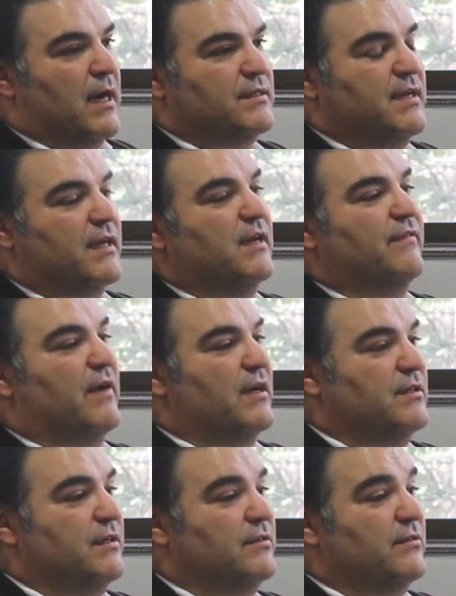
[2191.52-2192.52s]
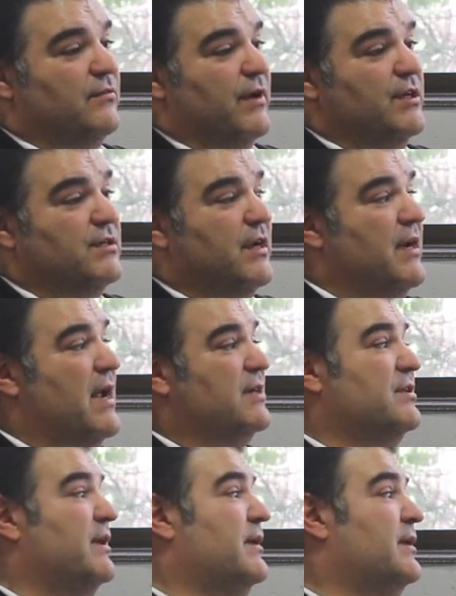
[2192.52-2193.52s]
tech innovation into the region, and
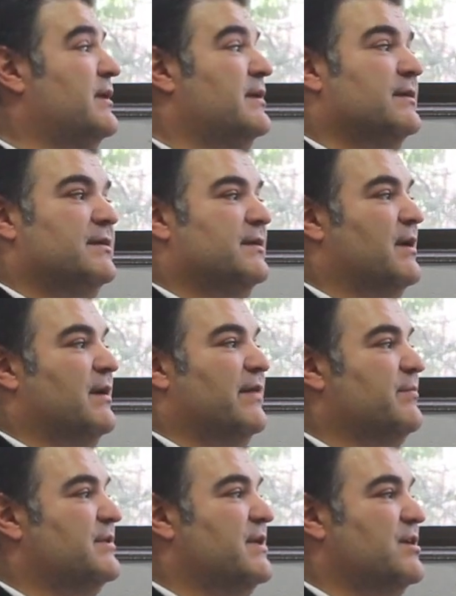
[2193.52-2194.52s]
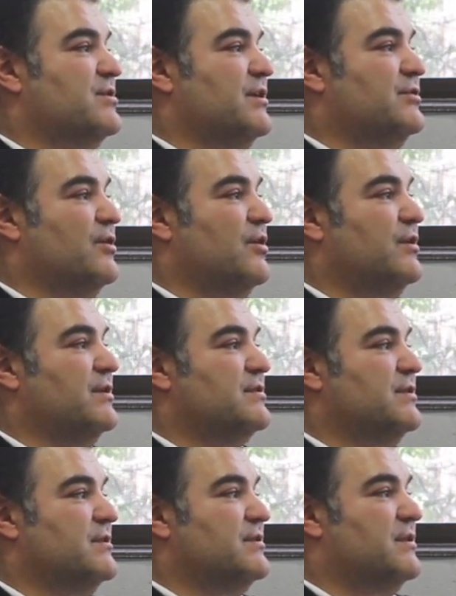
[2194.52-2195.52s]
actually, even potentially turn
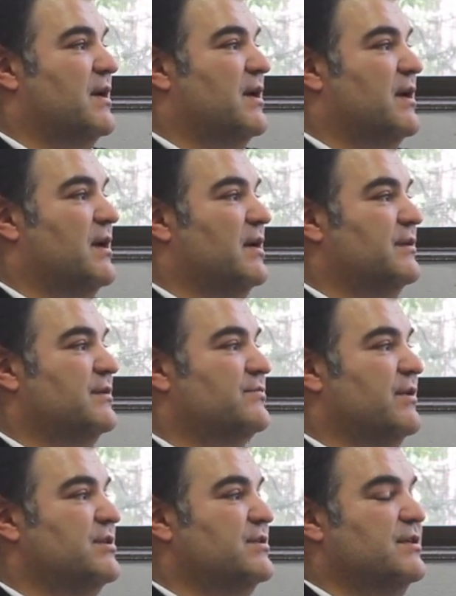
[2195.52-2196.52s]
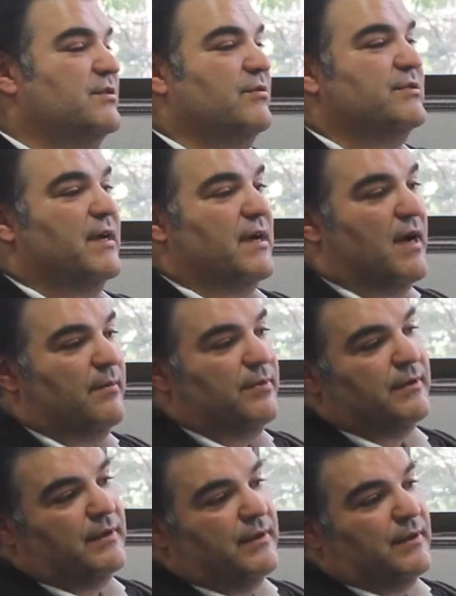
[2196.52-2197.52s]
this region into a tech hub
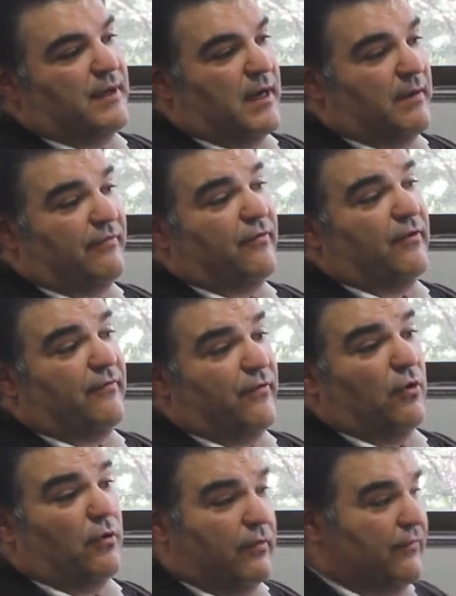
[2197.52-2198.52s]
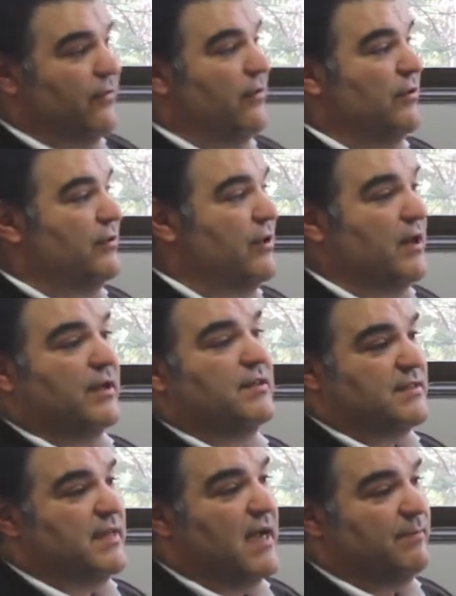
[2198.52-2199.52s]
for not only the
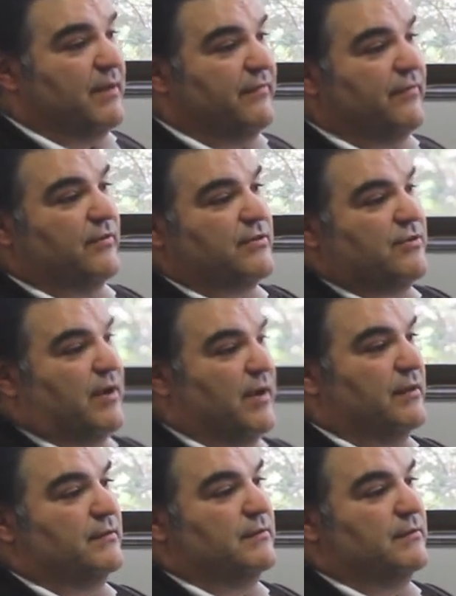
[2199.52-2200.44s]
state but for Australia.